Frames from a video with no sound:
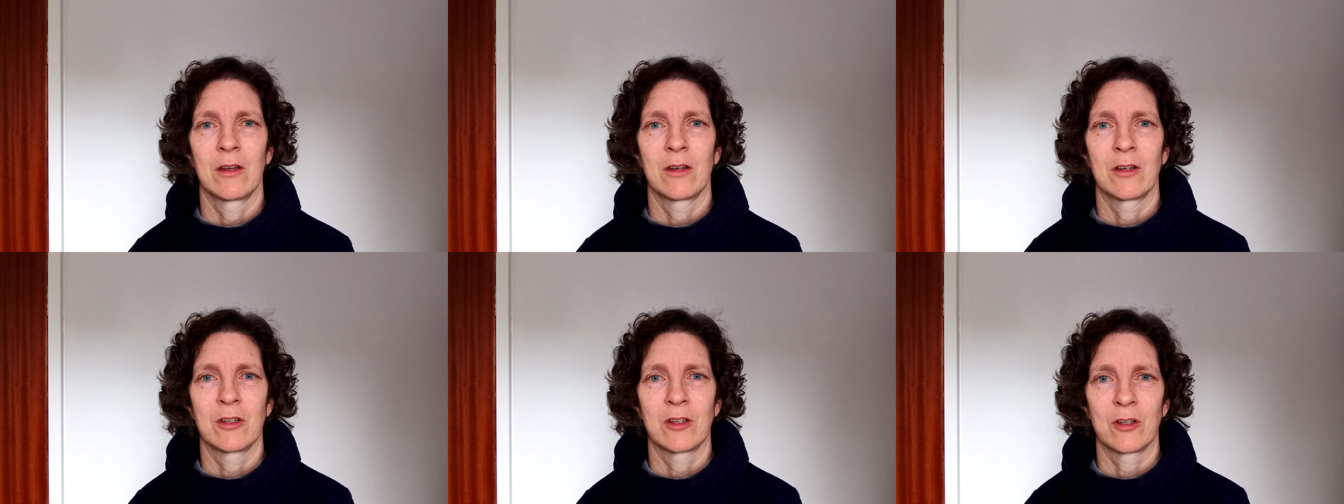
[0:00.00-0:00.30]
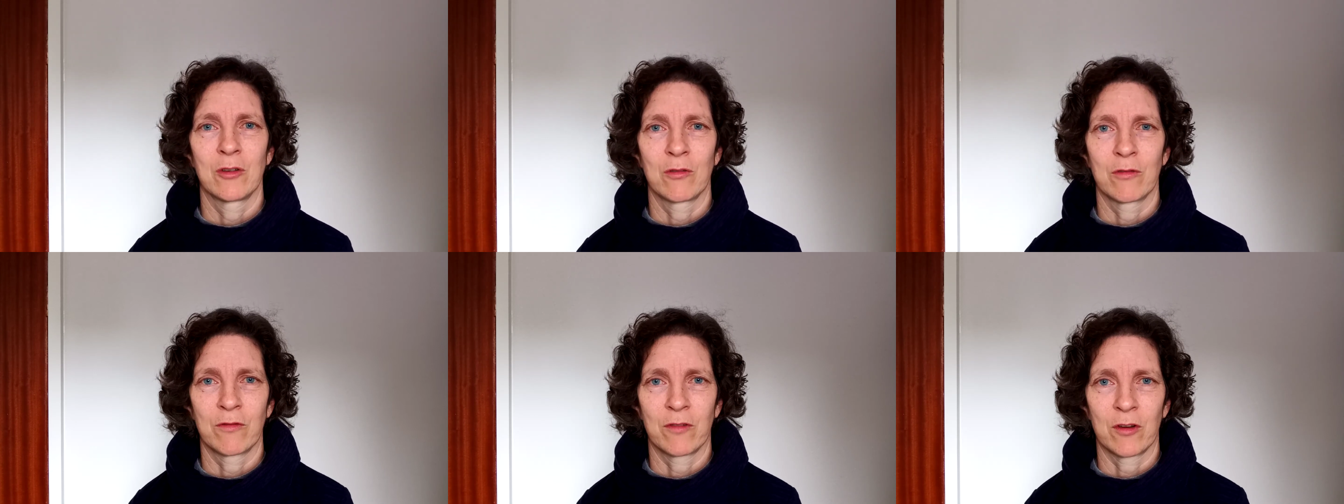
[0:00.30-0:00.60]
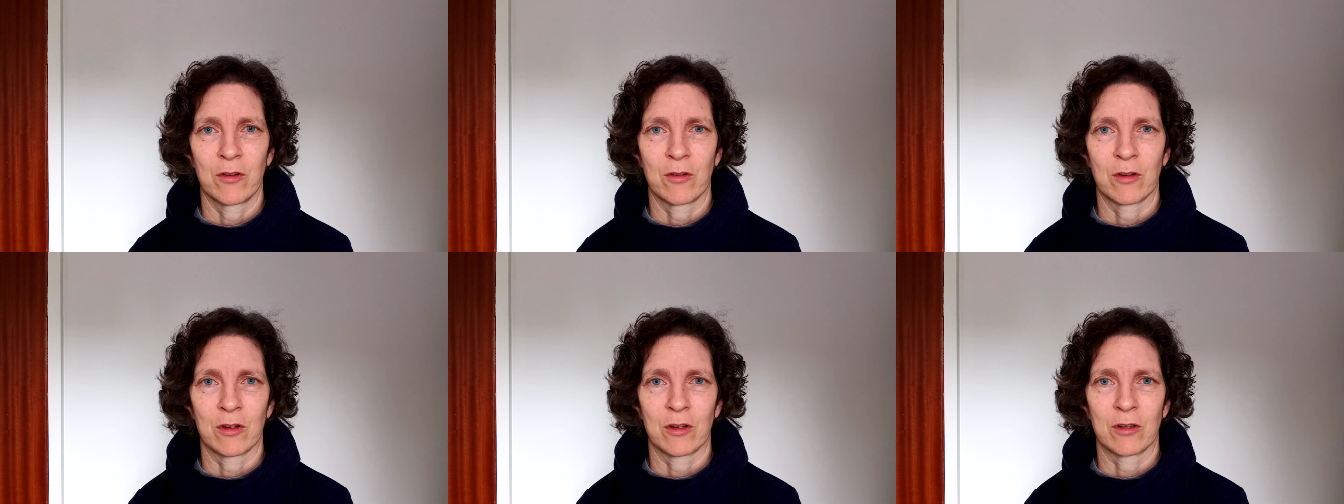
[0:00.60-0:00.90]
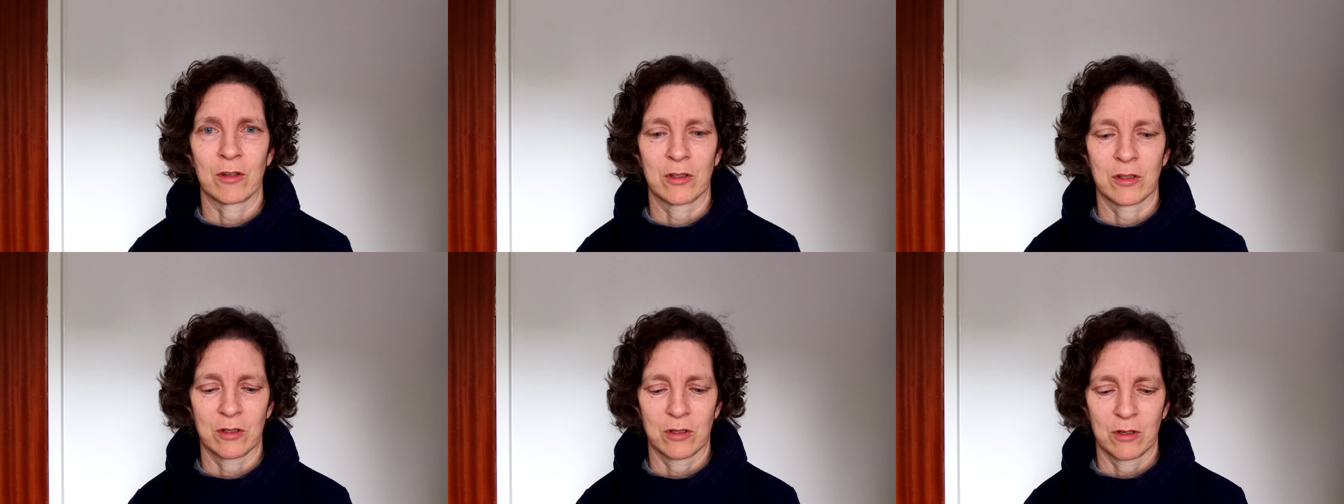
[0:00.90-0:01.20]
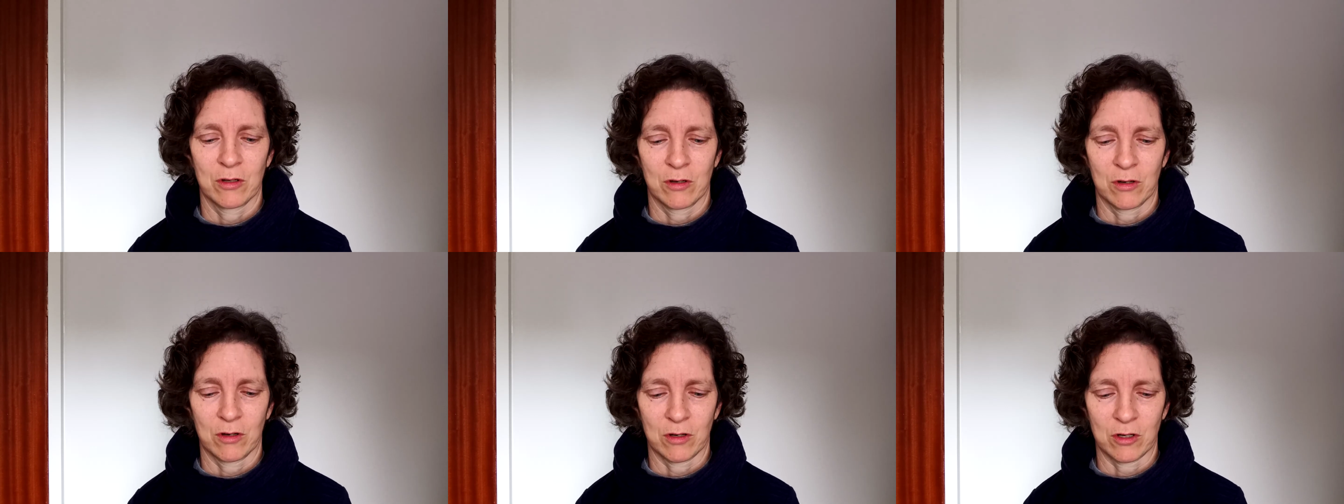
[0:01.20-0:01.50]
to your focus
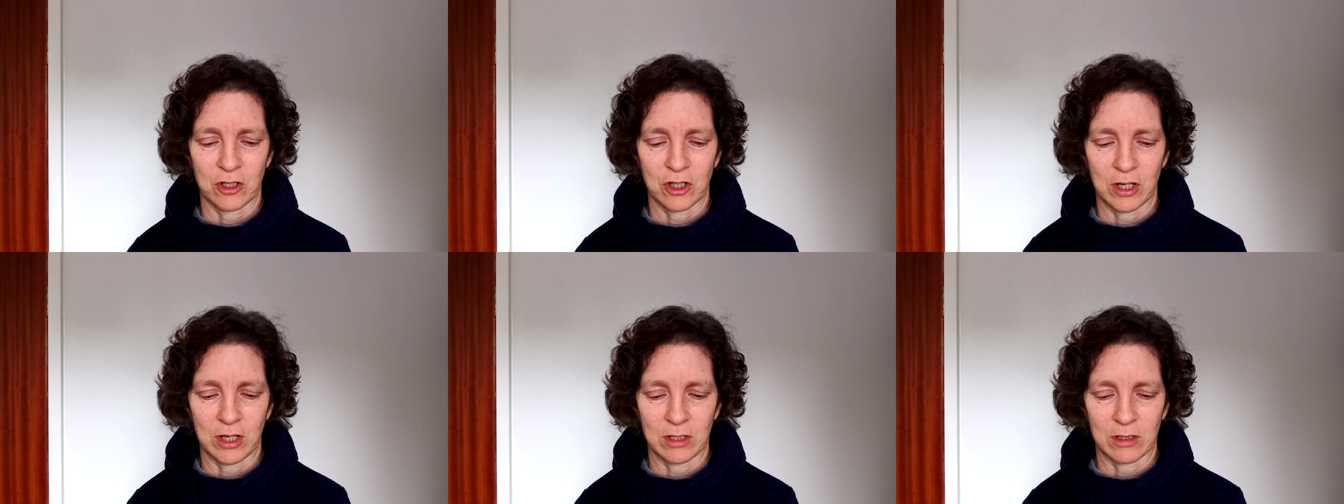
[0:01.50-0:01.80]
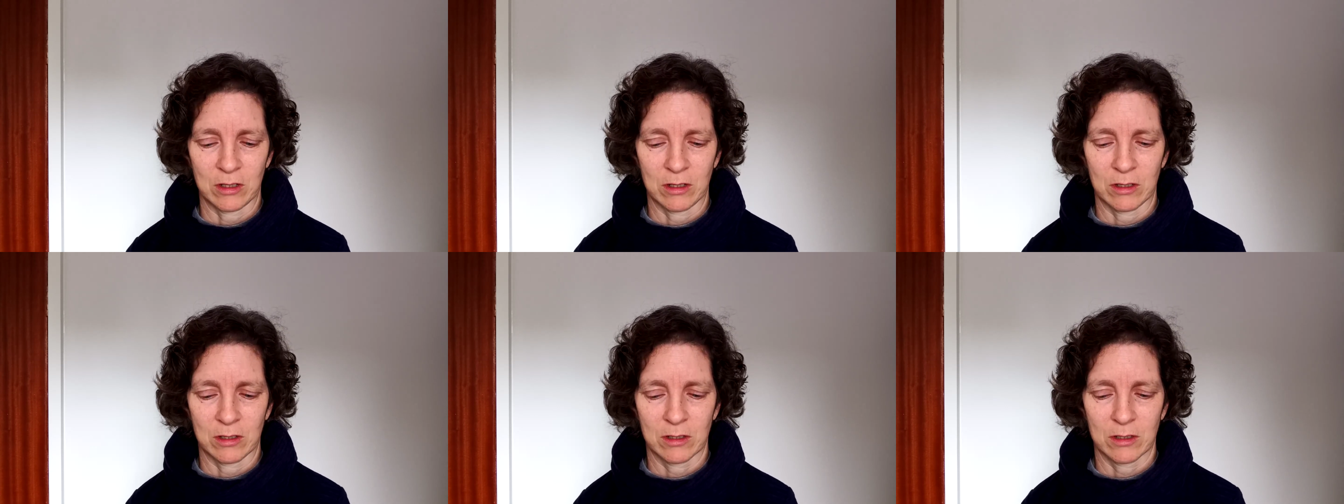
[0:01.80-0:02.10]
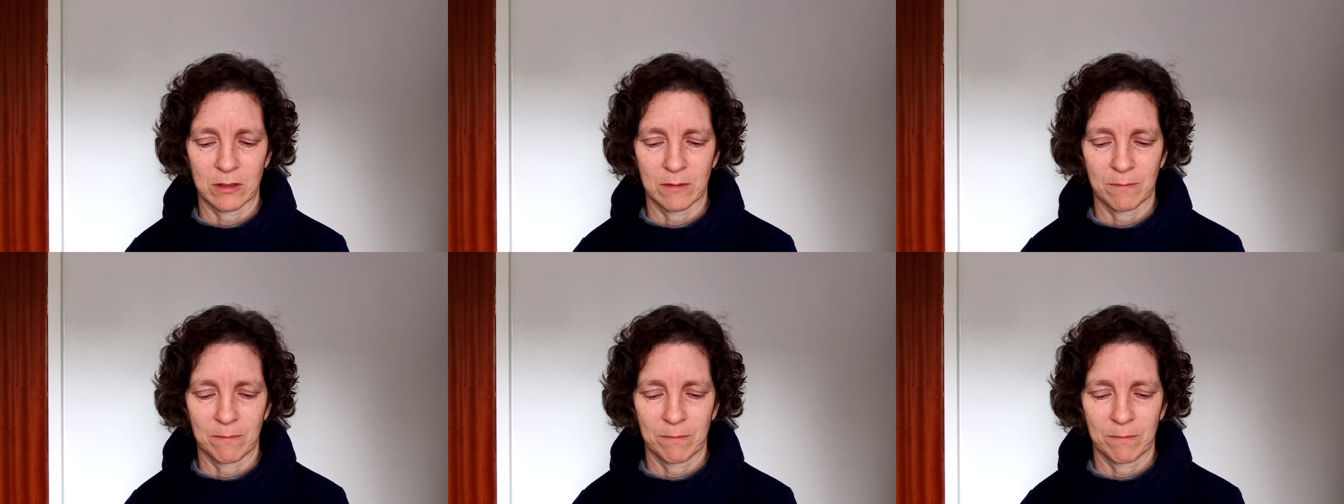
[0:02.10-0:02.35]
on Jesus.